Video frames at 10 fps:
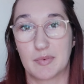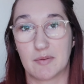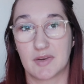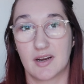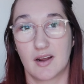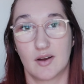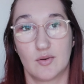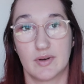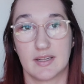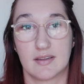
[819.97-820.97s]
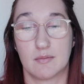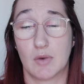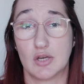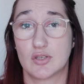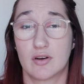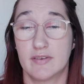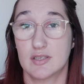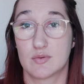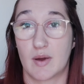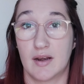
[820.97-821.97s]
I'm gonna go with the most
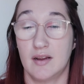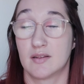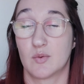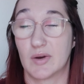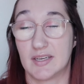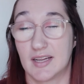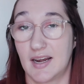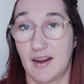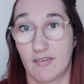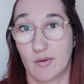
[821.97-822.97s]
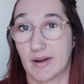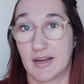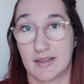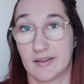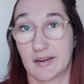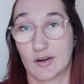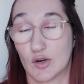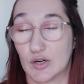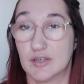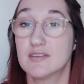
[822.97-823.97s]
obvious one and the one that everyone I think
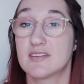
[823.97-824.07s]
knows,